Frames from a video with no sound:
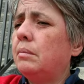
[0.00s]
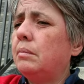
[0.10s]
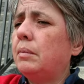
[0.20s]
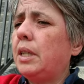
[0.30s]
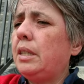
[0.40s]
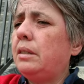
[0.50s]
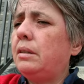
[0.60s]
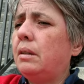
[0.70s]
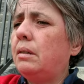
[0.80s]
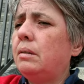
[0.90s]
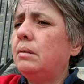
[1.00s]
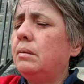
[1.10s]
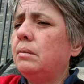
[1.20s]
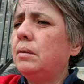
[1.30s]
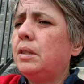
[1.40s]
my doll
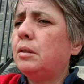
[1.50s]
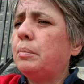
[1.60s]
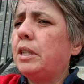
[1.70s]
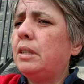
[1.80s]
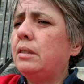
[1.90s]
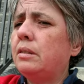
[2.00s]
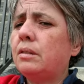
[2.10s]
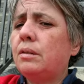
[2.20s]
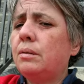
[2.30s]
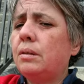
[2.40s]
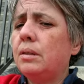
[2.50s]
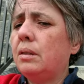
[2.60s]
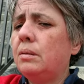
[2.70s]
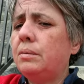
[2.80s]
responds to a low